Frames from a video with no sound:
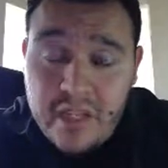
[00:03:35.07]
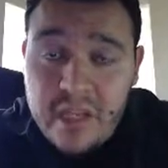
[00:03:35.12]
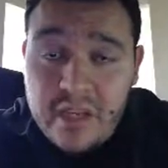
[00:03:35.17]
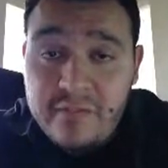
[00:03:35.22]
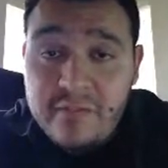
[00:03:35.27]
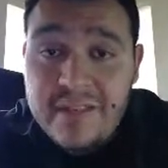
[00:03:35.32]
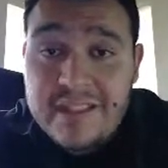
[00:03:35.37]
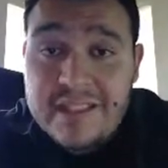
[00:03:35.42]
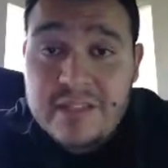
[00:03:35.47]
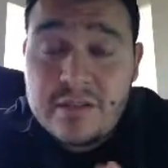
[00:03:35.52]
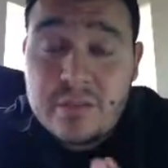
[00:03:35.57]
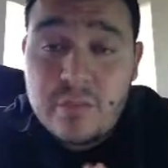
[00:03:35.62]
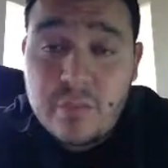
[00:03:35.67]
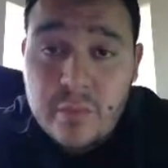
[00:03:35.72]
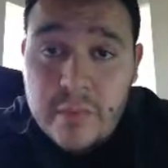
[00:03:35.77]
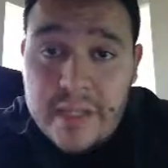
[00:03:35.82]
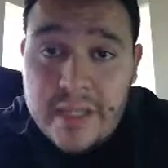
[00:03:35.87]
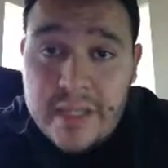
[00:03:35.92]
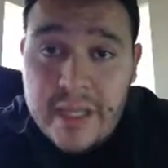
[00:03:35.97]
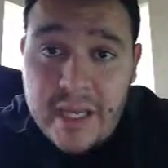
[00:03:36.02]
If it's a
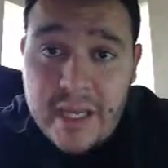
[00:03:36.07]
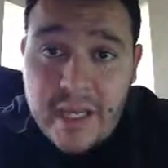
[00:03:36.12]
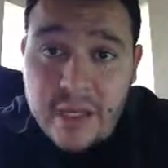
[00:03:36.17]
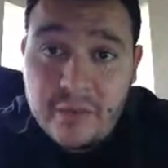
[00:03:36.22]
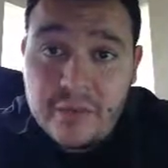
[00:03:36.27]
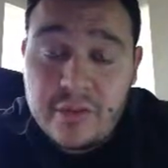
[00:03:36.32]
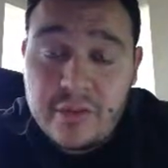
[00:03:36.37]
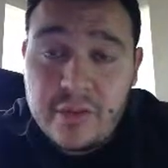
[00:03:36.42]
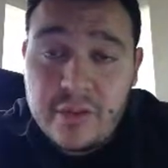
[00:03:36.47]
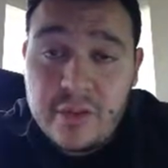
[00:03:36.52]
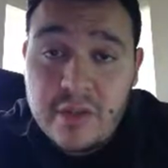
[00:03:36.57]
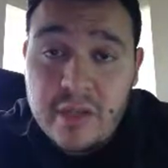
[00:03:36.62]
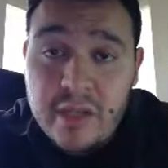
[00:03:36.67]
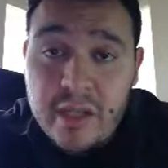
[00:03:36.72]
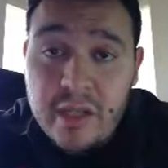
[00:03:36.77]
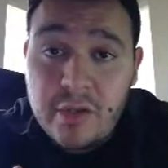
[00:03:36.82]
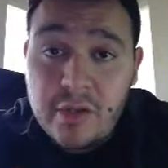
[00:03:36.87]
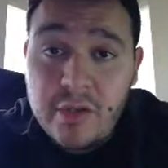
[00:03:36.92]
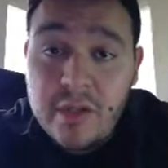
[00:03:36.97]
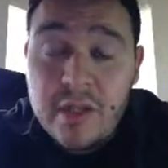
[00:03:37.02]
red house,
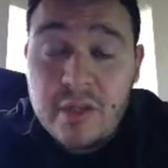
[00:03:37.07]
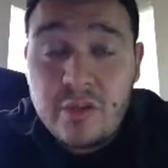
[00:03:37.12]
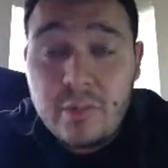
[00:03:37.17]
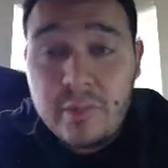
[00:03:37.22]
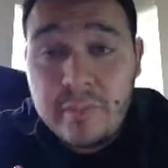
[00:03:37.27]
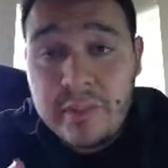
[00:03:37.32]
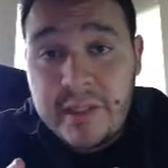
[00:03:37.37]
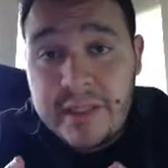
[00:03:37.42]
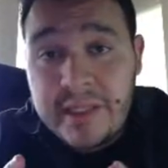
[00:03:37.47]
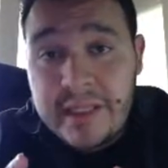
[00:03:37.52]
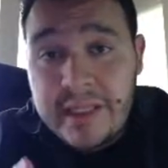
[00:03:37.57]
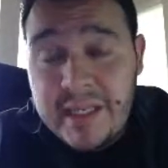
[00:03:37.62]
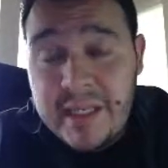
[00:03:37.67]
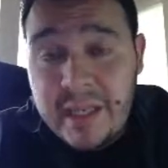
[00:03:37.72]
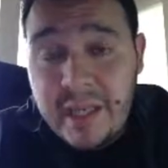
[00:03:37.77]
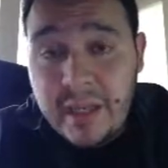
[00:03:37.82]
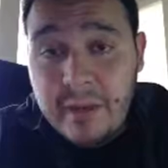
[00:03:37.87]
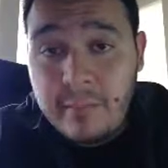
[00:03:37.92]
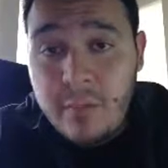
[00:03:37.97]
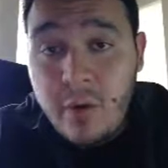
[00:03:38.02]
you get to play a
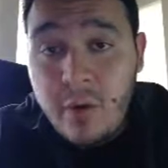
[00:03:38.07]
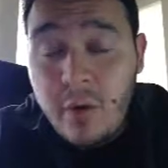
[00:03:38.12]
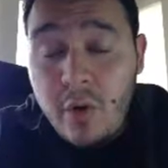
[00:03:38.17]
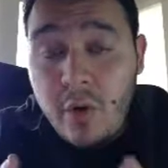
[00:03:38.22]
game